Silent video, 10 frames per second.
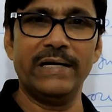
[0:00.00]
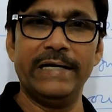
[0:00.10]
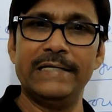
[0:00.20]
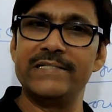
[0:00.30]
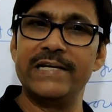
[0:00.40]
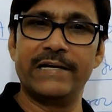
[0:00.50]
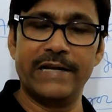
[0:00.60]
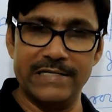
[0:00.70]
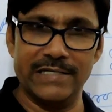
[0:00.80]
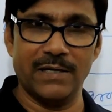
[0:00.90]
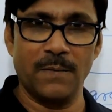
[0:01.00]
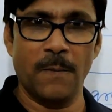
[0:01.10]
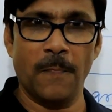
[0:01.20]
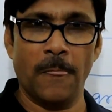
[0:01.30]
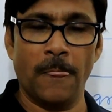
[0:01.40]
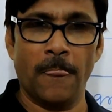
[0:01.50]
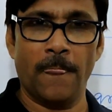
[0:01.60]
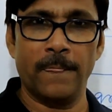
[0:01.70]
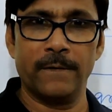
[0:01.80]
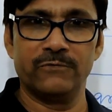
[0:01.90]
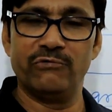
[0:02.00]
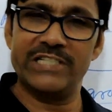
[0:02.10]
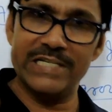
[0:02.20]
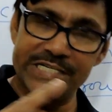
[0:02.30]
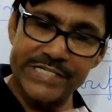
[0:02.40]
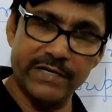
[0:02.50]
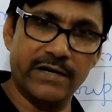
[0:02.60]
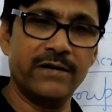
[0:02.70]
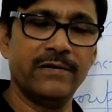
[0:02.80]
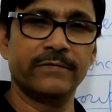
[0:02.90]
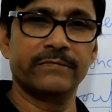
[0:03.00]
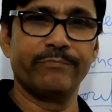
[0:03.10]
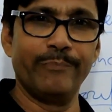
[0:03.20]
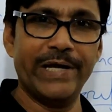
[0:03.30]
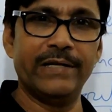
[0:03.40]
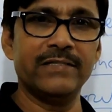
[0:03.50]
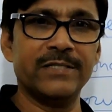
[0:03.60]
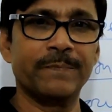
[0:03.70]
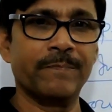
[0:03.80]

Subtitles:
is decreasing, which in turn means